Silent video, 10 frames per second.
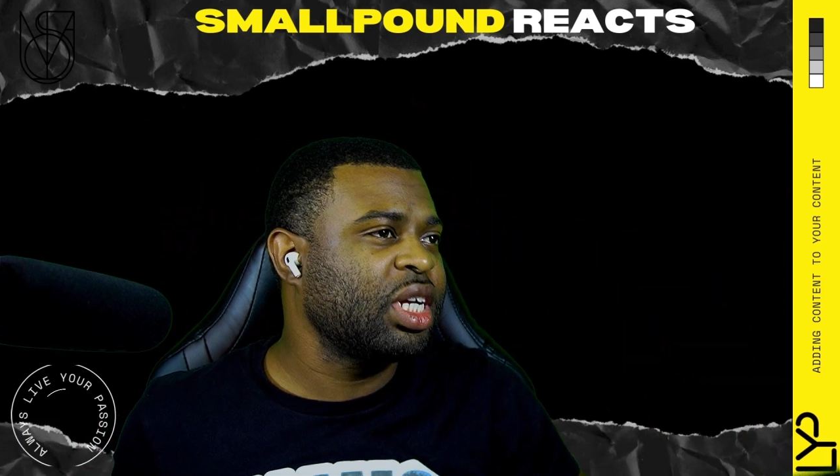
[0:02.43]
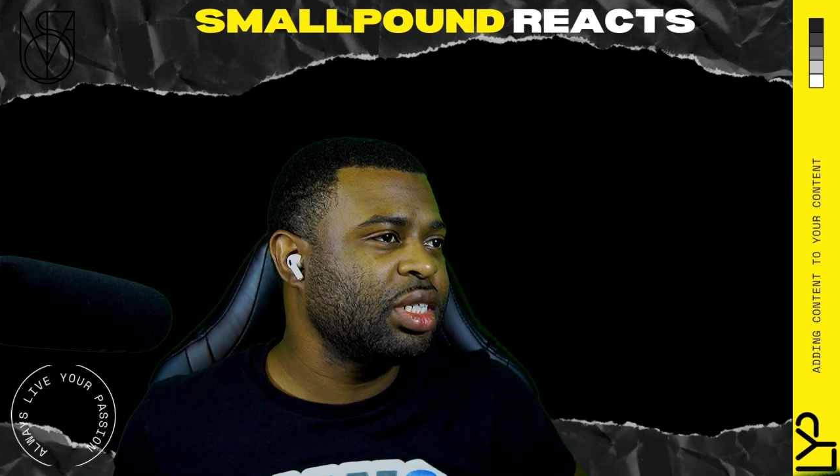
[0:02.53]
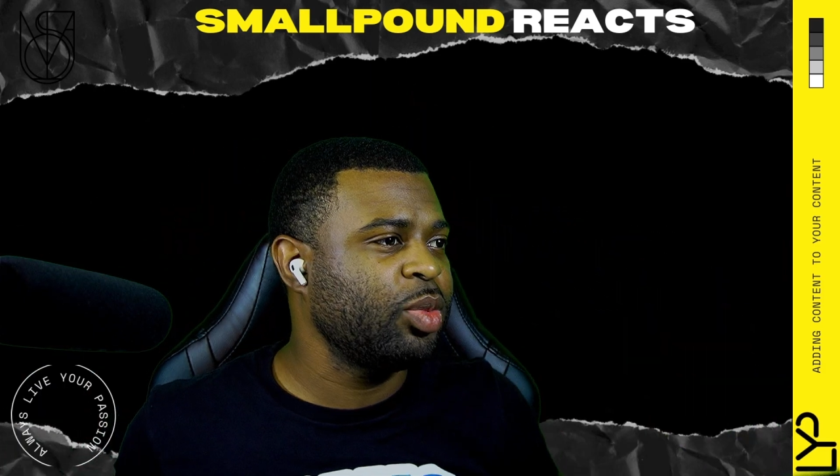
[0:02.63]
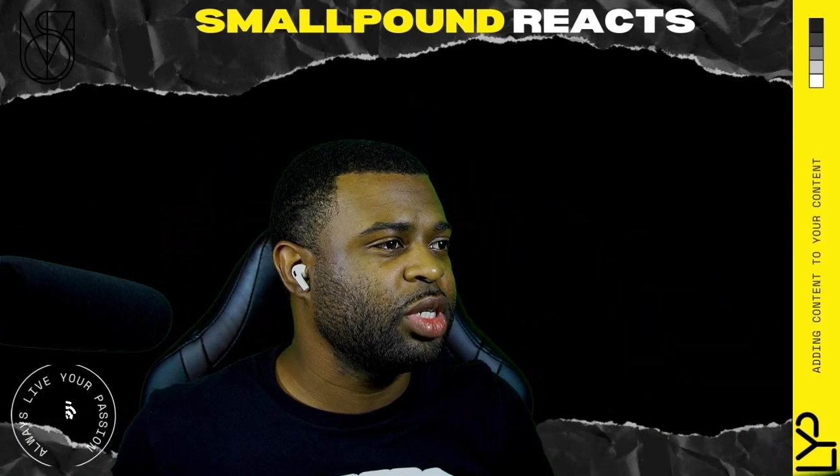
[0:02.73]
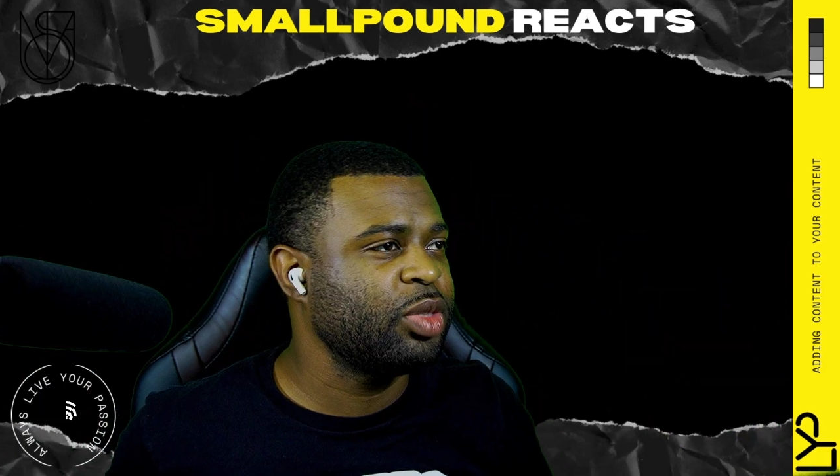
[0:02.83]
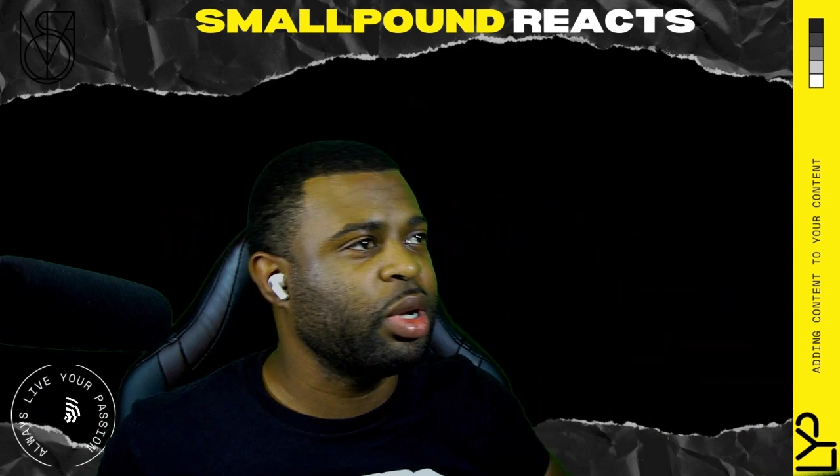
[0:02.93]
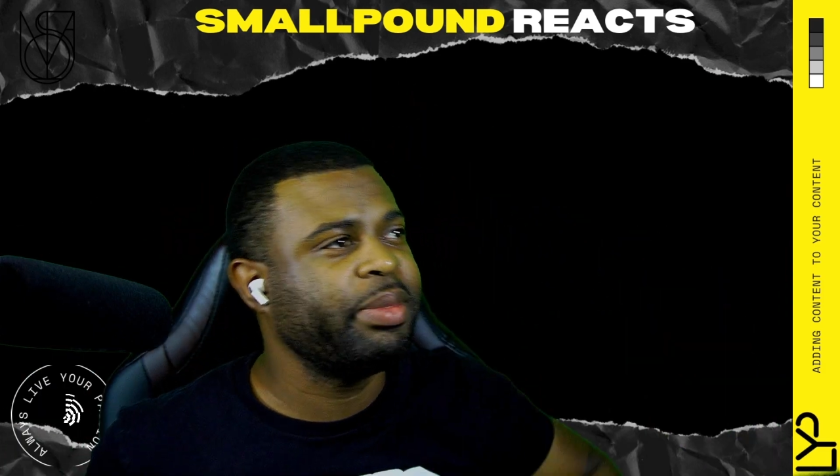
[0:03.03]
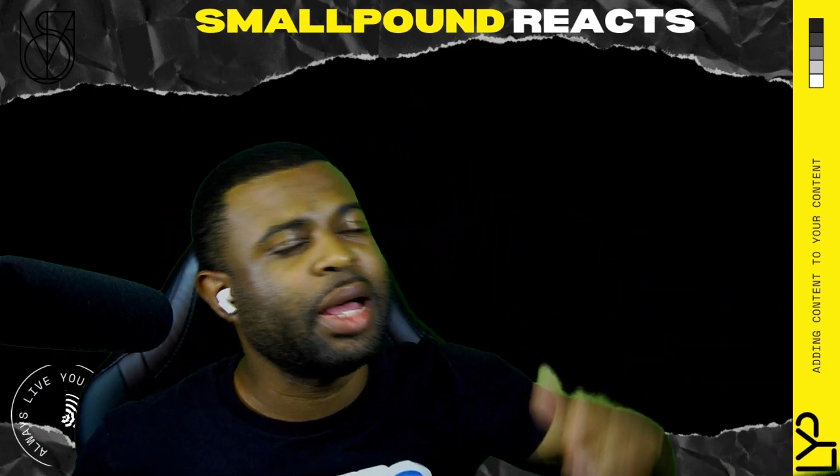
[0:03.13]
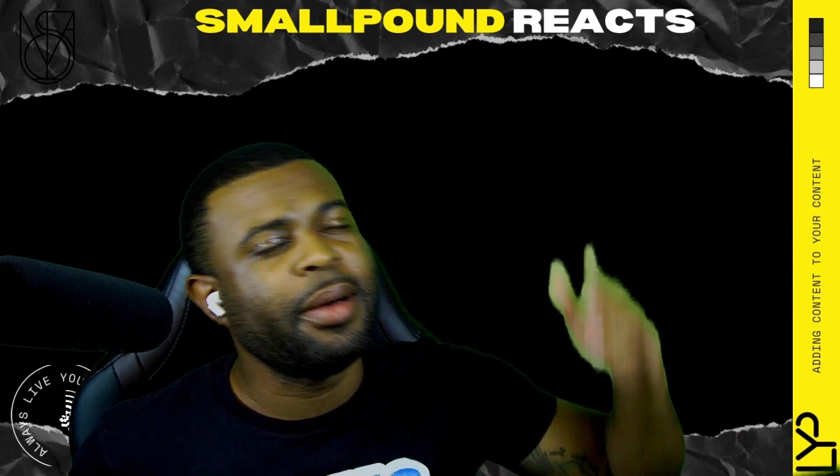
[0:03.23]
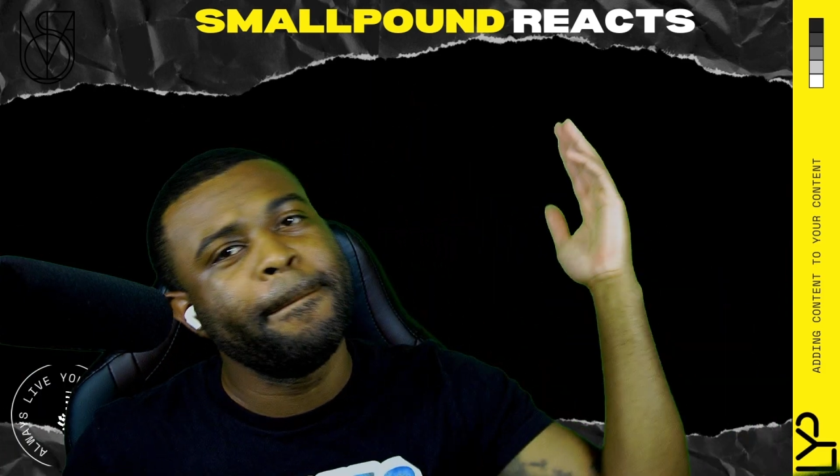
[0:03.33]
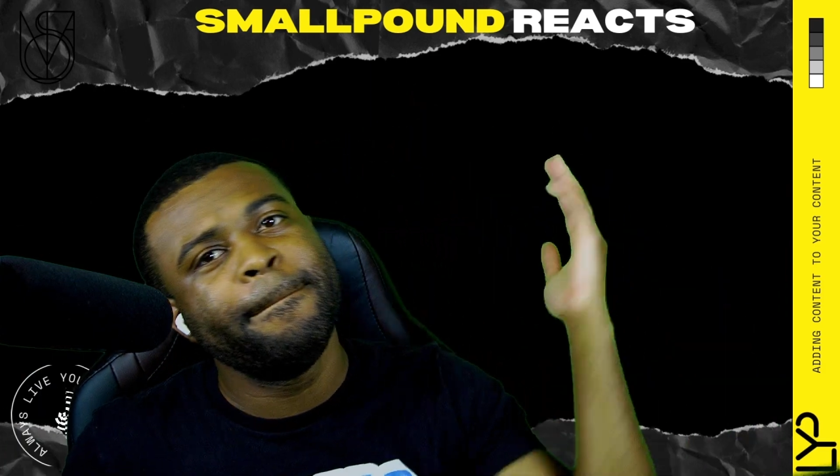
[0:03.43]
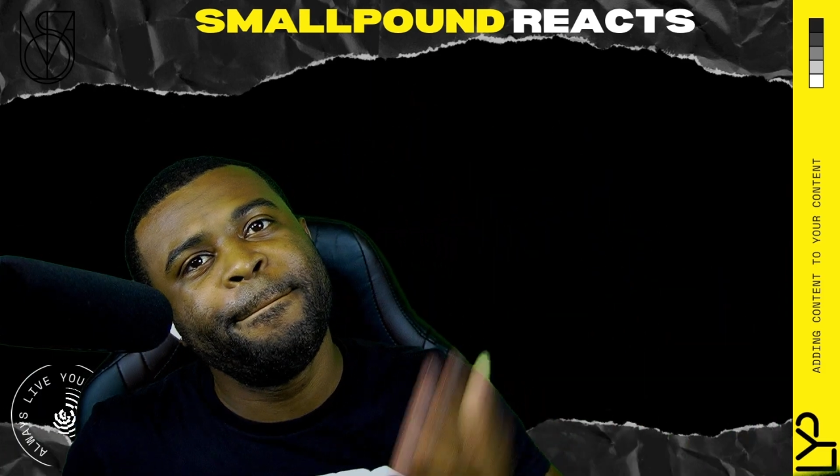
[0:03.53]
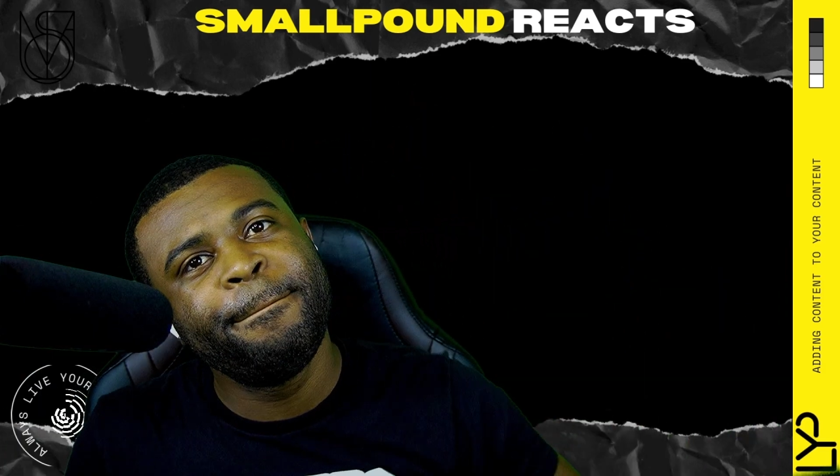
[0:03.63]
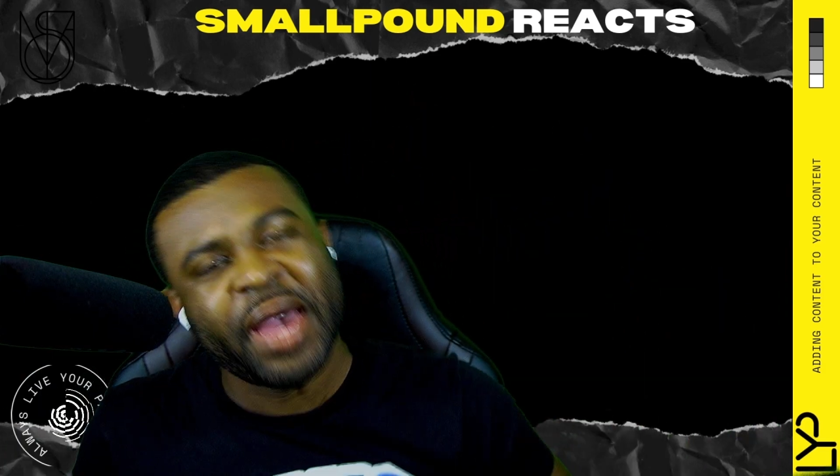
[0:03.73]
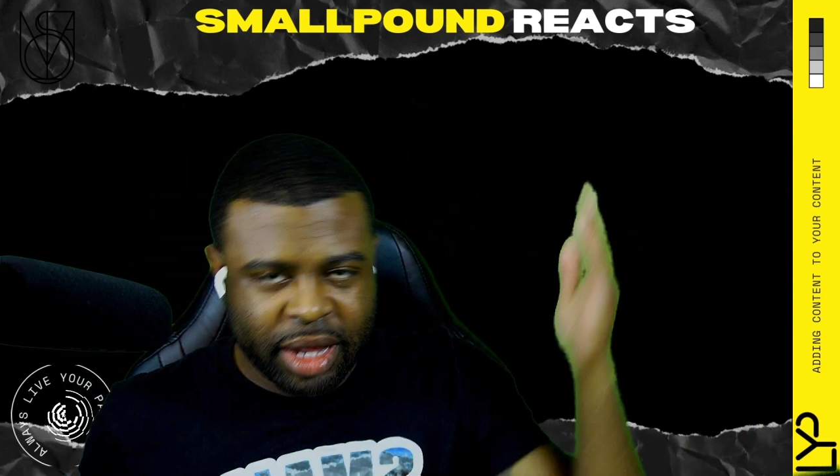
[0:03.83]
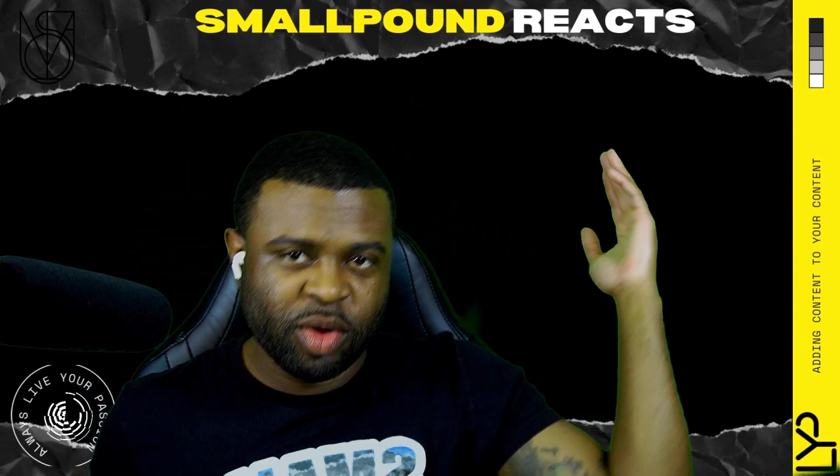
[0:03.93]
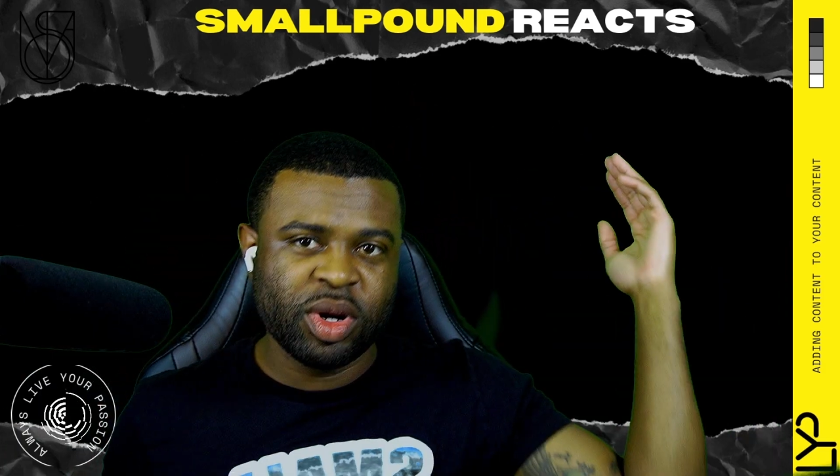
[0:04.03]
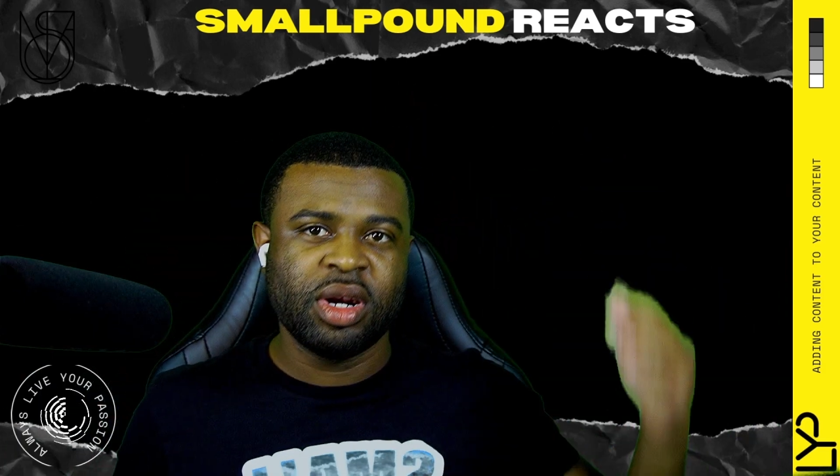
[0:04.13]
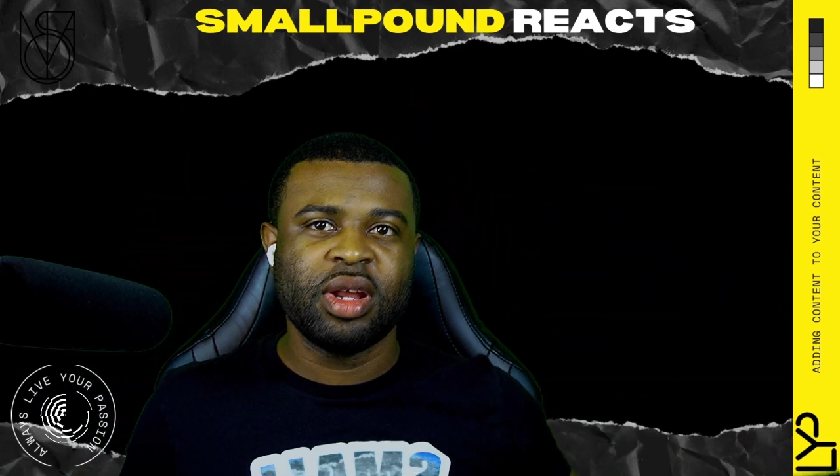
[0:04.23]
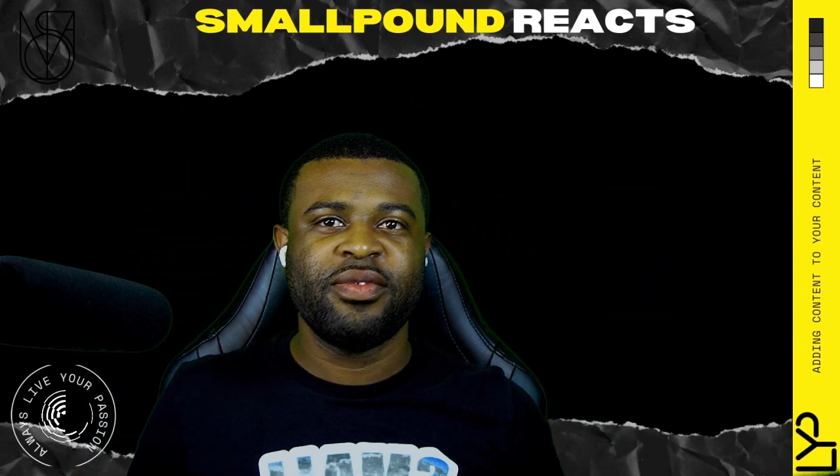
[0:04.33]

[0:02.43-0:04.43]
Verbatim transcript: It's your boy Small Pound back with another